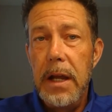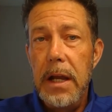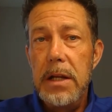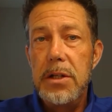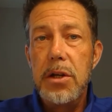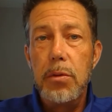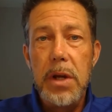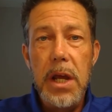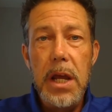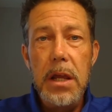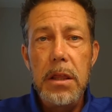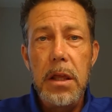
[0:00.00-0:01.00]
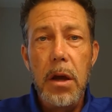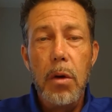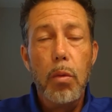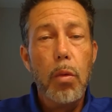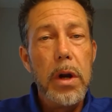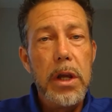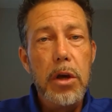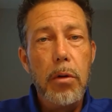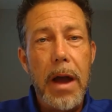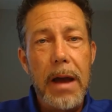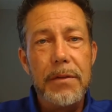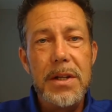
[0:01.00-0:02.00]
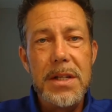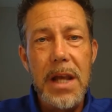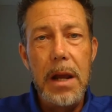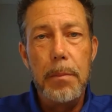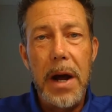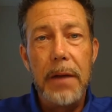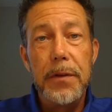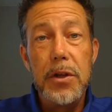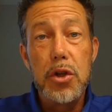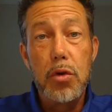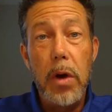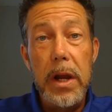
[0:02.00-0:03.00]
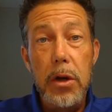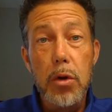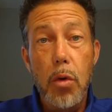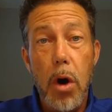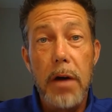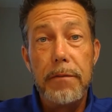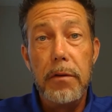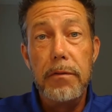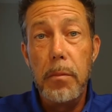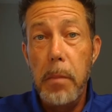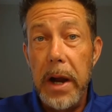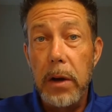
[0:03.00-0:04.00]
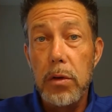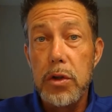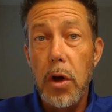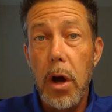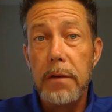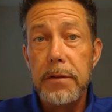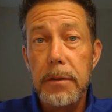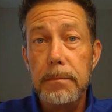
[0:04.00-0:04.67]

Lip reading: And so, Keith, what do you have to say about this great new offer from Microsoft?